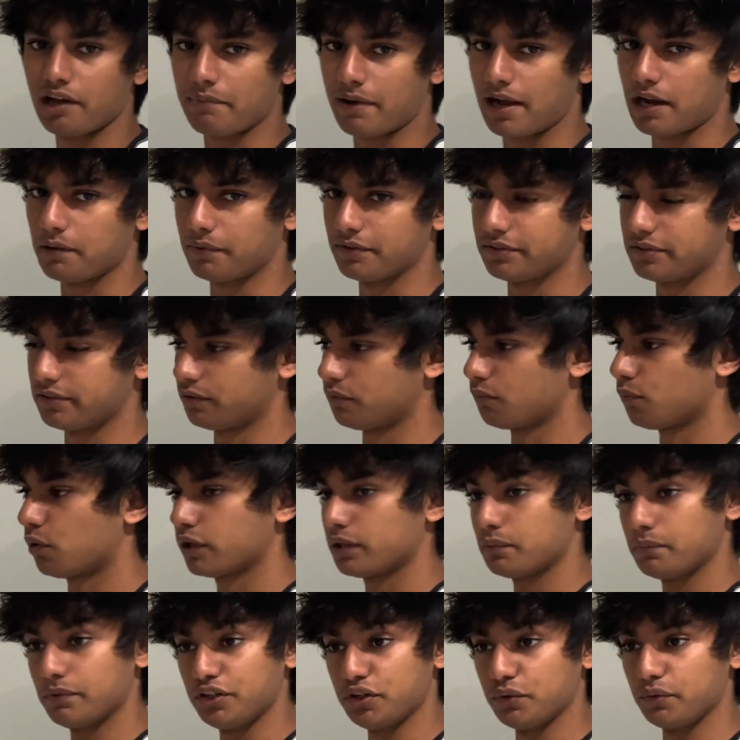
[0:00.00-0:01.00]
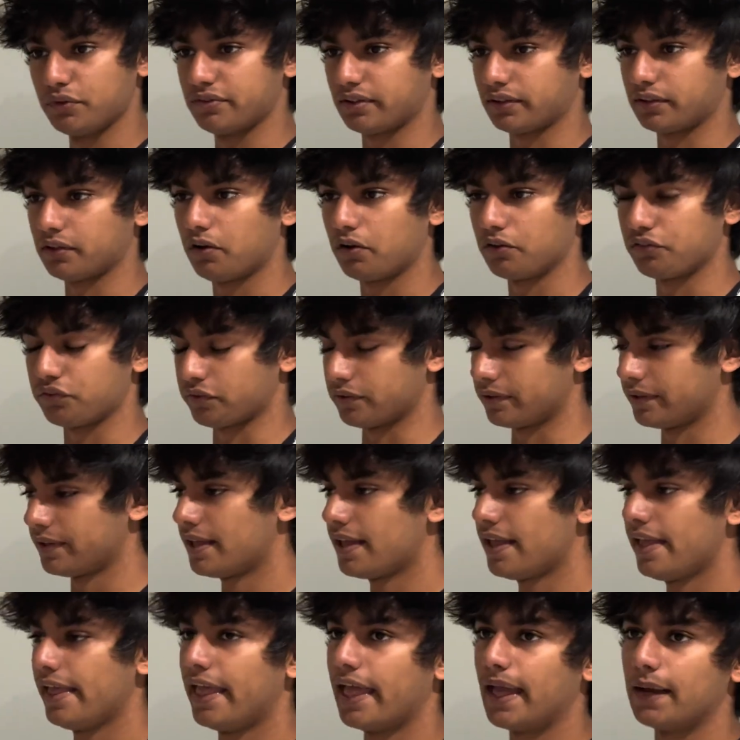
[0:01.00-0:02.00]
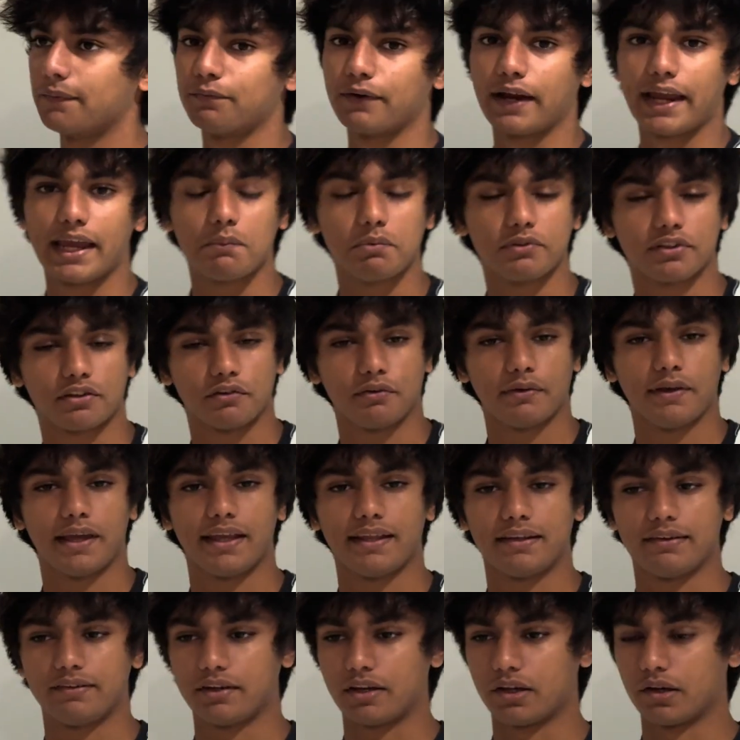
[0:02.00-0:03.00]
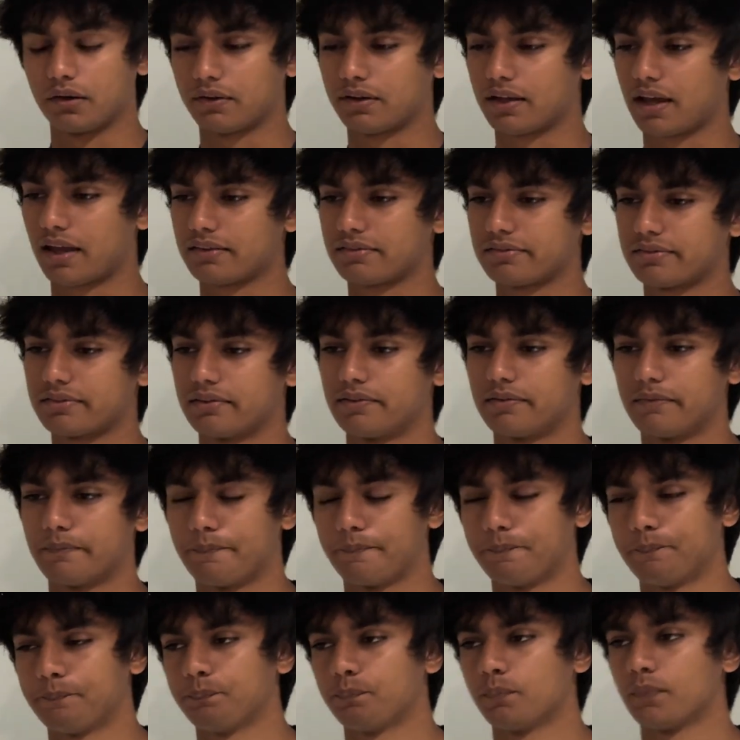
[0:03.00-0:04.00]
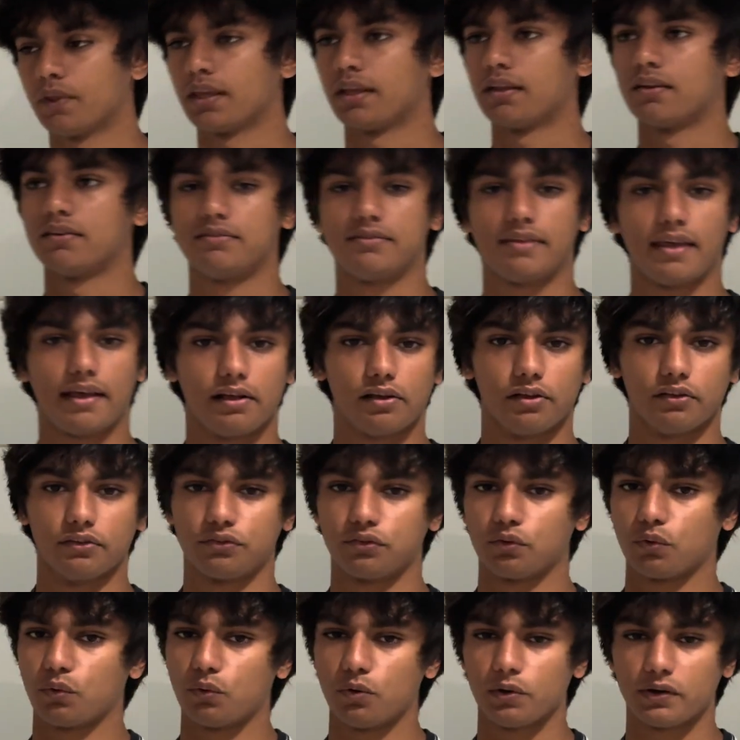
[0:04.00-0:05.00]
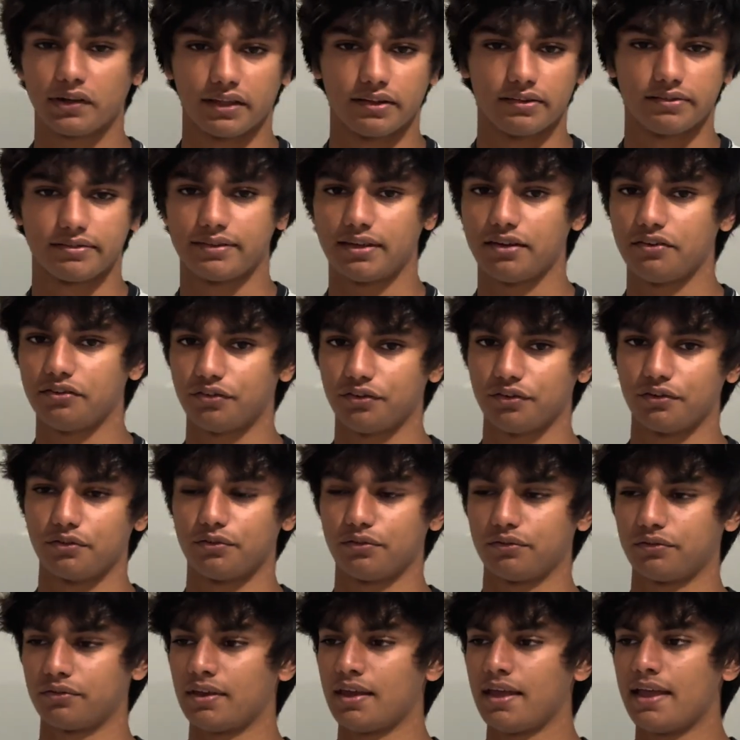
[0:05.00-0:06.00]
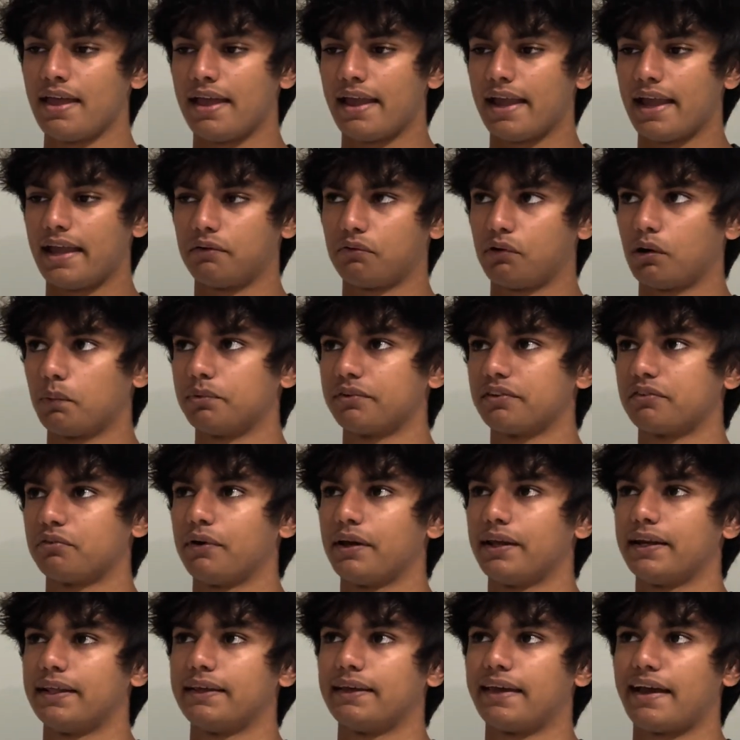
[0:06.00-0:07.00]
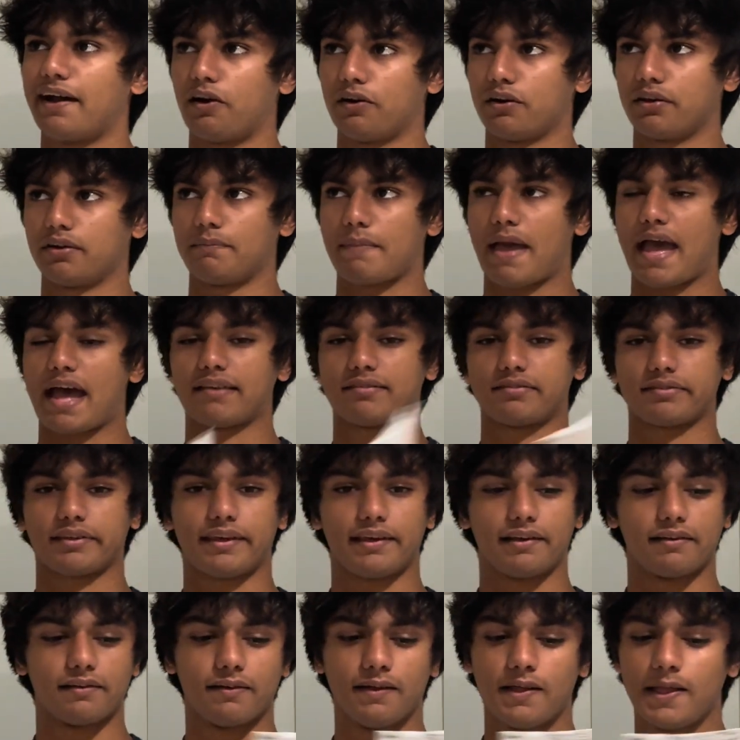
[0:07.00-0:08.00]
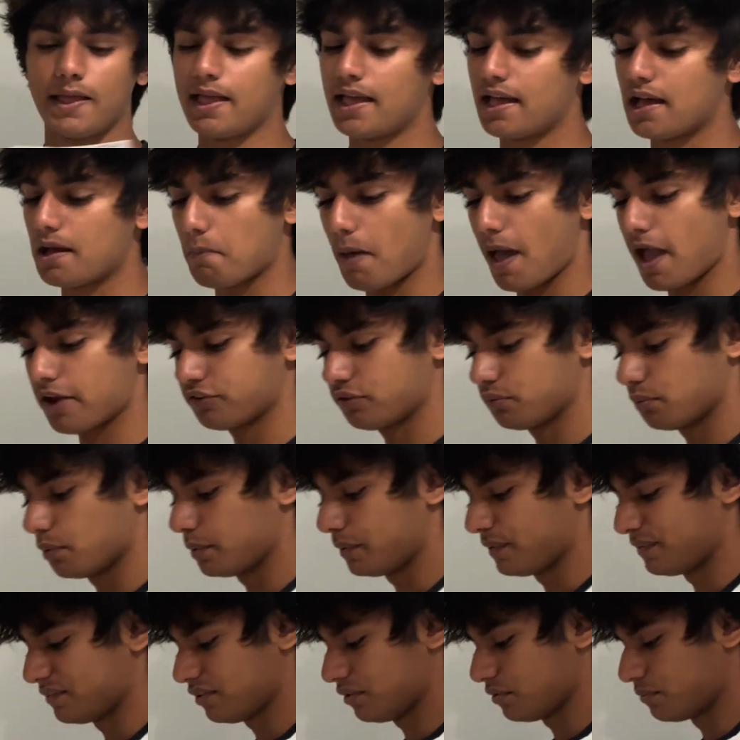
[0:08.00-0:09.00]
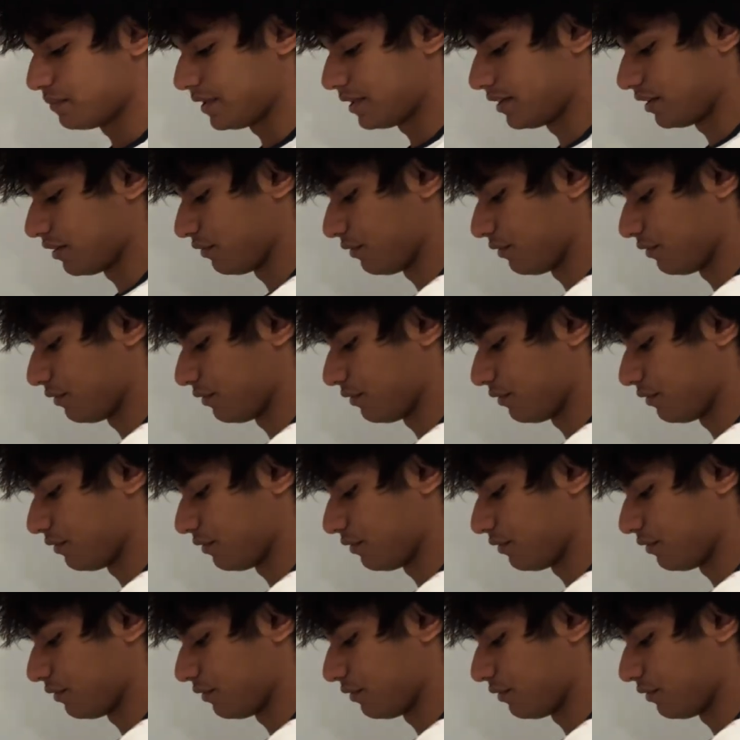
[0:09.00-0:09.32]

of bioprinting. What can we do with technology? If we're able to create, custom cells, organs, tissues, and we're able to create it on a mass scale, imagine what we could do. We could